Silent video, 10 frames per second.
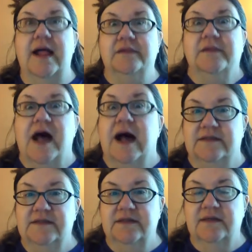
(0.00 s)
a
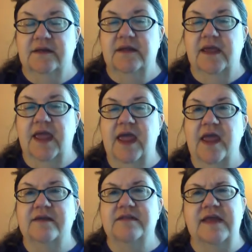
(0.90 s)
lot.
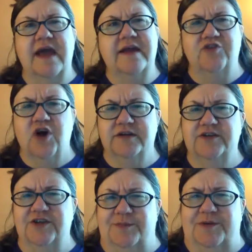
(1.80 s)
And they kind of
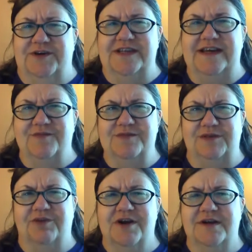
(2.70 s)
talked to the person and it was
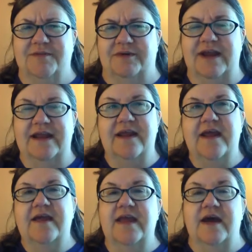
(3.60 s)
a wrong number, right?
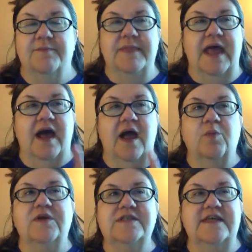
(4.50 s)
Now, I
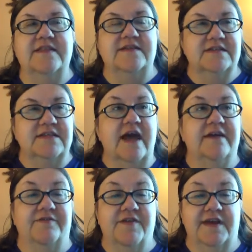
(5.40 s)
will say this, it's
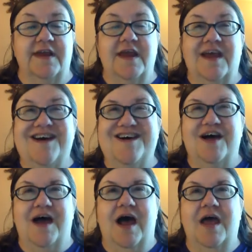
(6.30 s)
kind of funny.
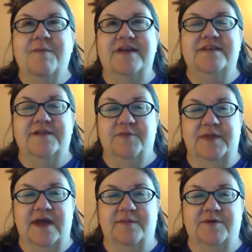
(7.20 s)
I myself am
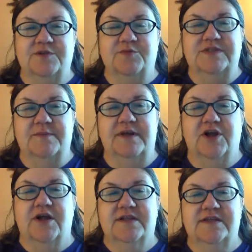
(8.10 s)
the kind of person, when somebody
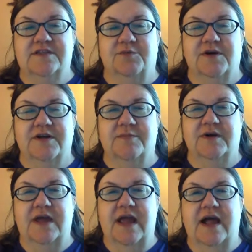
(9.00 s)
calls and it's a wrong
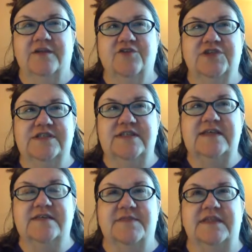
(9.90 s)
number, I'll usually
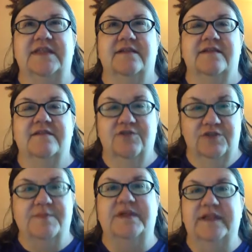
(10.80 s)
say something to
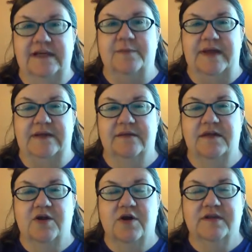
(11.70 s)
them a little bit,
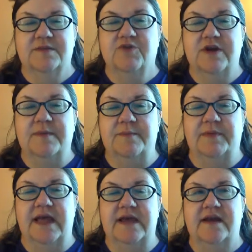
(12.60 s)
you know, because I'm trying to be
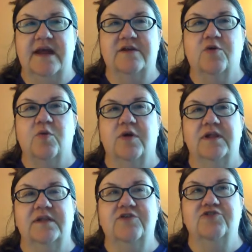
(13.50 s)
polite and I don't
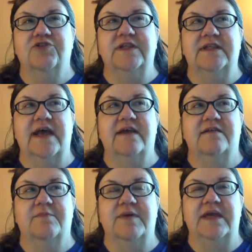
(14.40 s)
usually
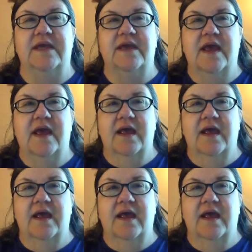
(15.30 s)
like to be